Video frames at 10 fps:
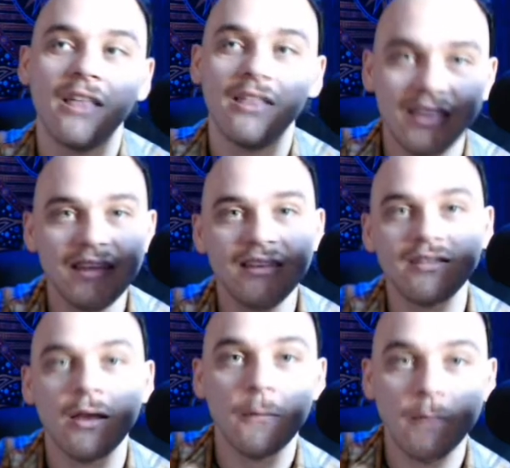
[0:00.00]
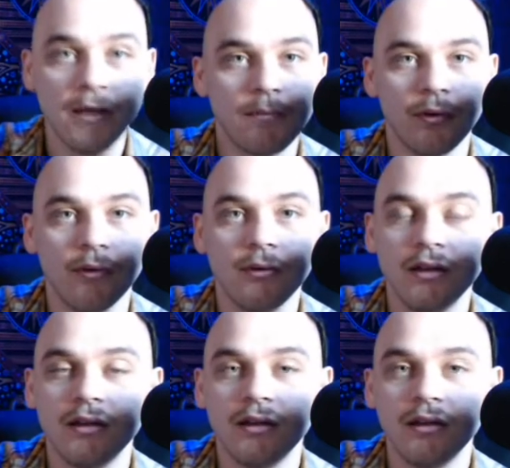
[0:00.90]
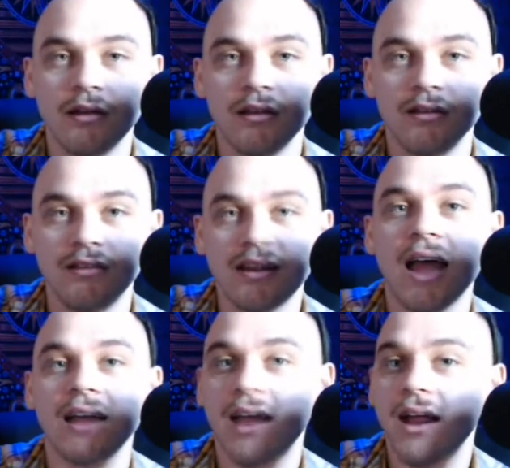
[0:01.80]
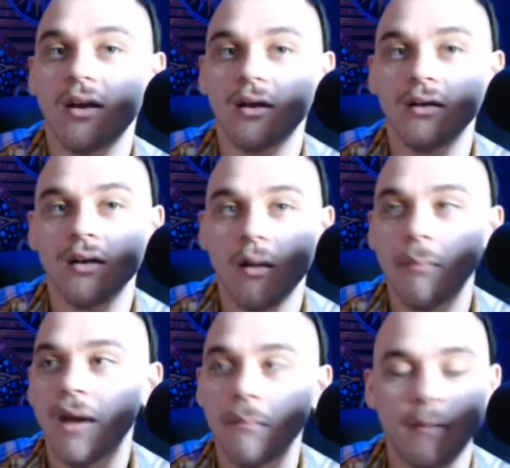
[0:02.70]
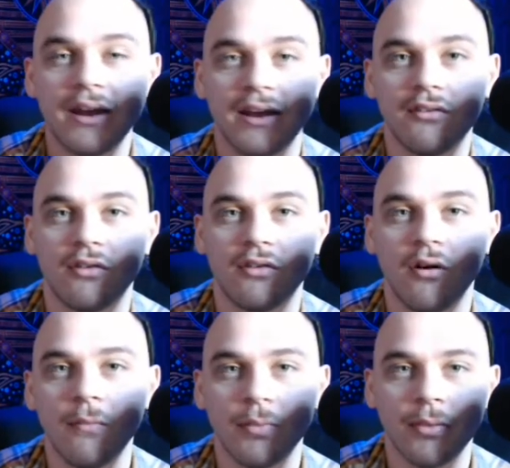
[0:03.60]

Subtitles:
These people did not care about Medicare for All.